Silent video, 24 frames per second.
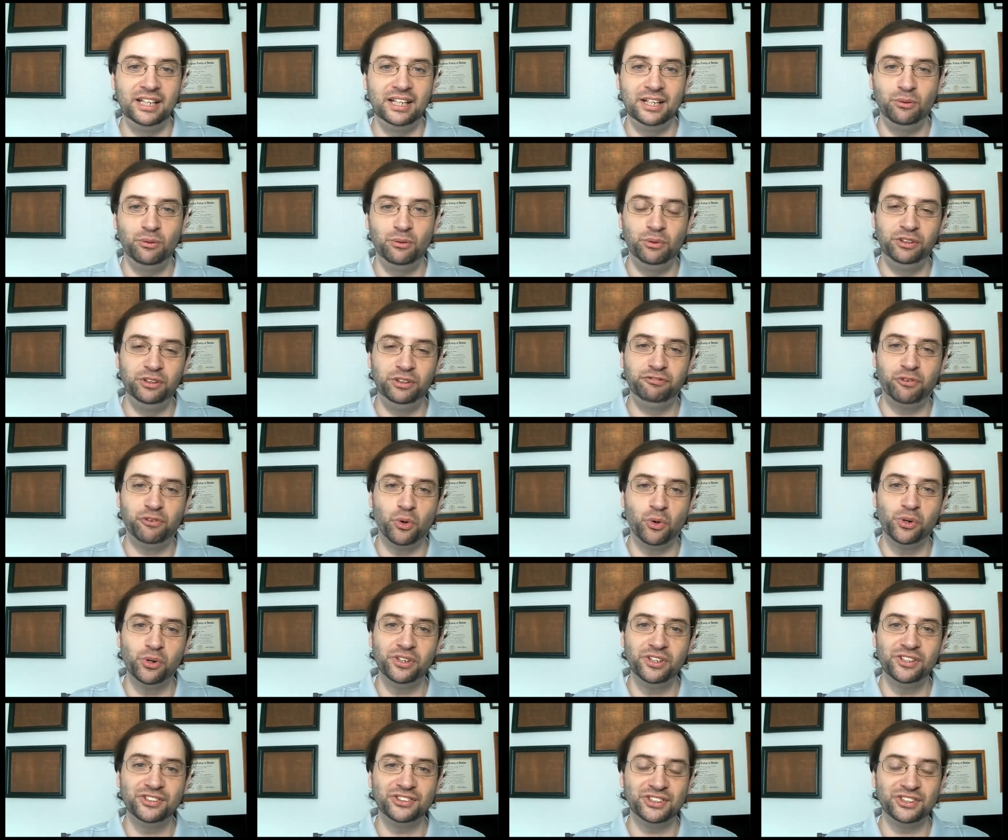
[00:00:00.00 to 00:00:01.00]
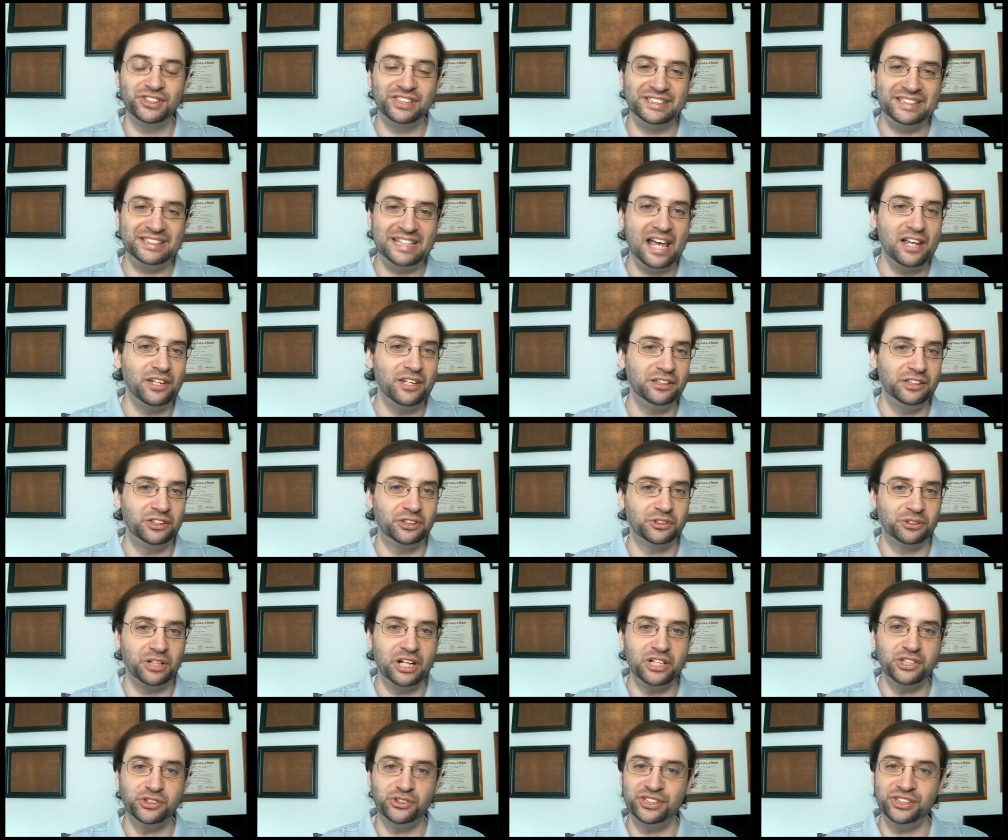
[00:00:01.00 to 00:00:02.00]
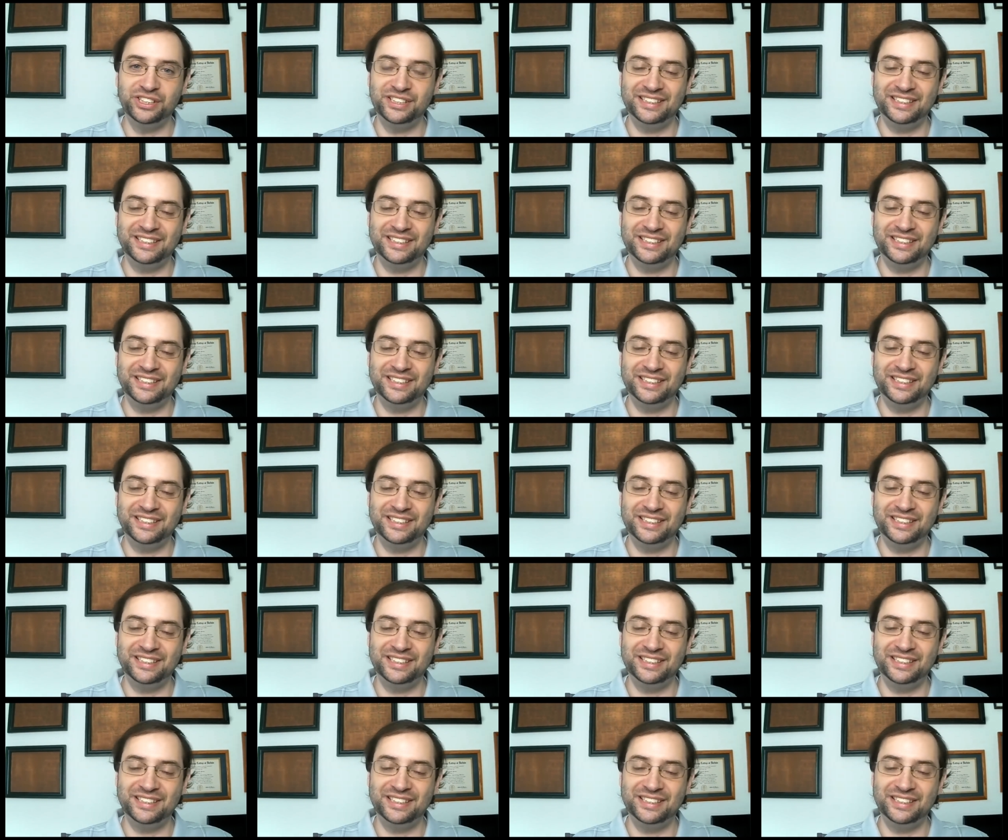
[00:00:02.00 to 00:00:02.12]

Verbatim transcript: when foreigners are selling treasuries,